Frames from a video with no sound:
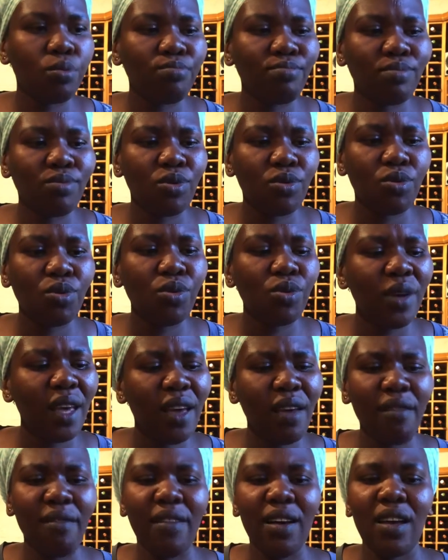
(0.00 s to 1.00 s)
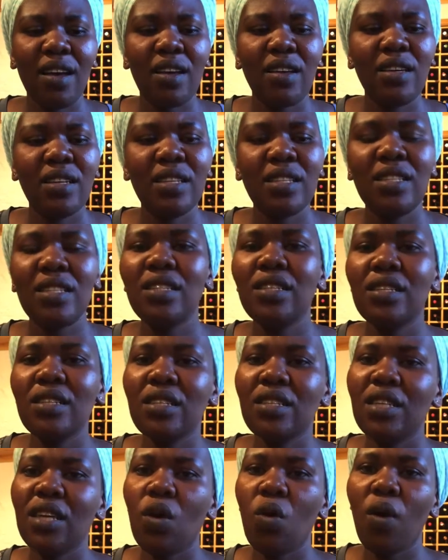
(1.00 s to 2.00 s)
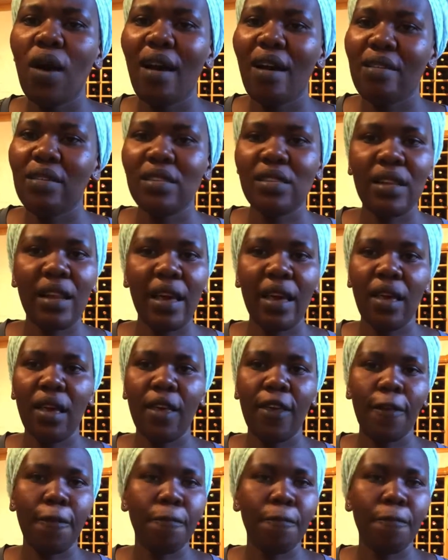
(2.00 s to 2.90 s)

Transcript: whoever didn't tell us, like,